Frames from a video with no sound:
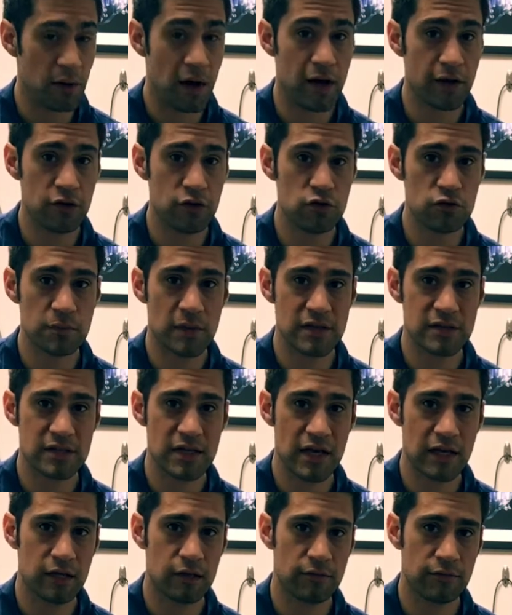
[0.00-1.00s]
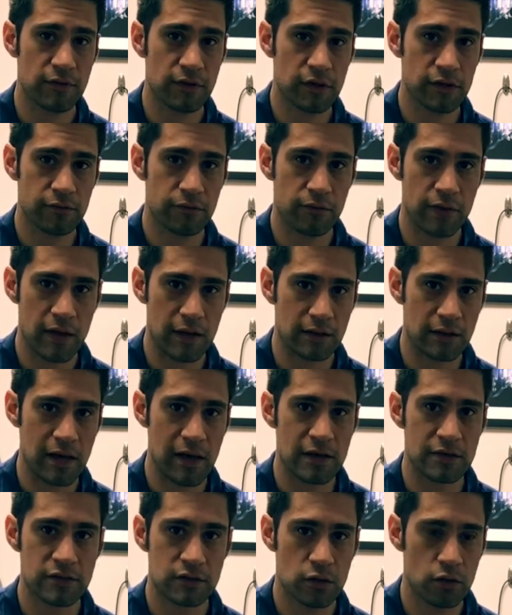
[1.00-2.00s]
I use my second finger for that
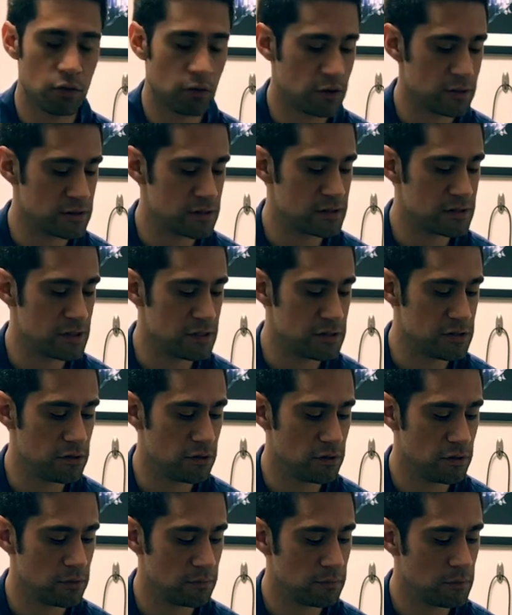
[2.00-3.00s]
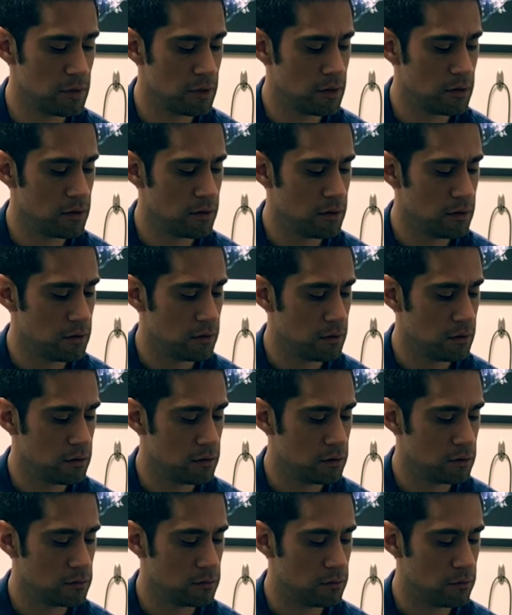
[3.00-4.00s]
last note because it's easier to
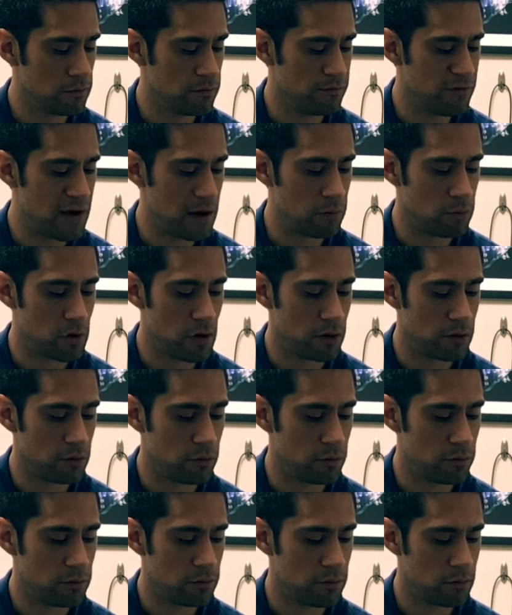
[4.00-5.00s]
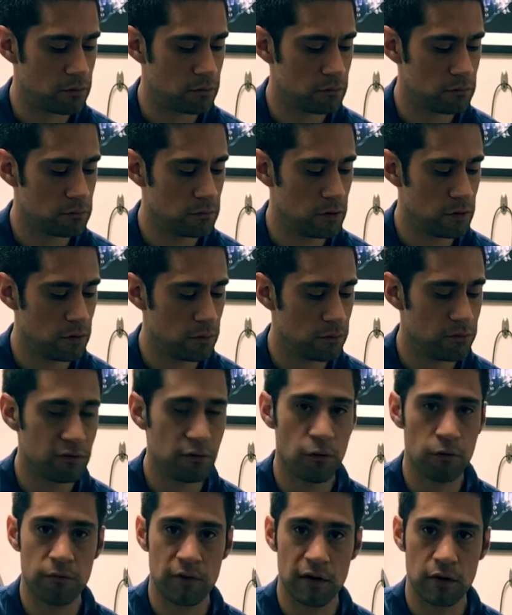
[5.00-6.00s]
do the vibrato with with
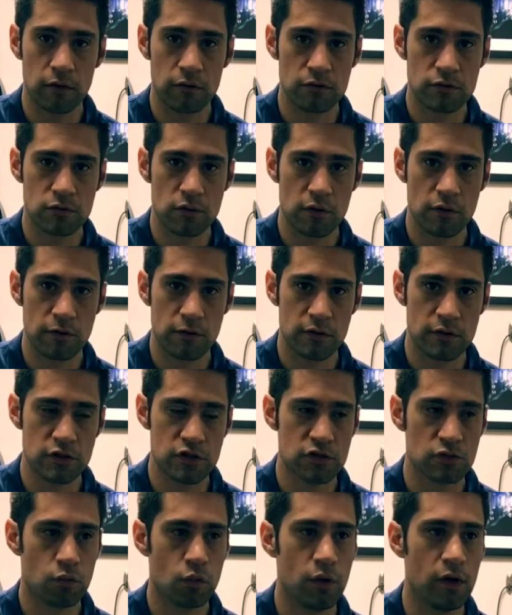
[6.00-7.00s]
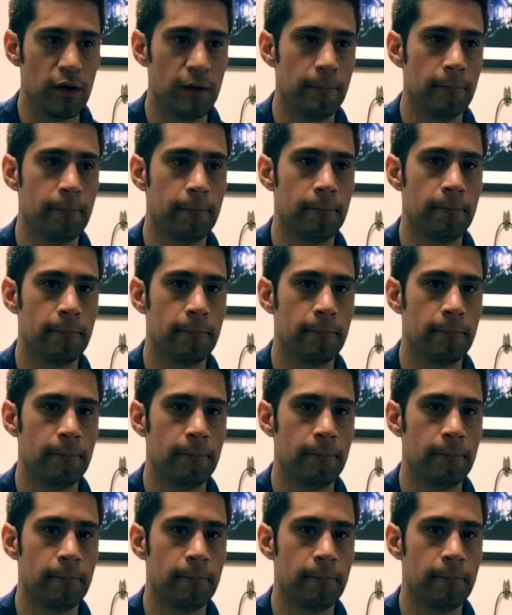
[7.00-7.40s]
two fingers rather than just one.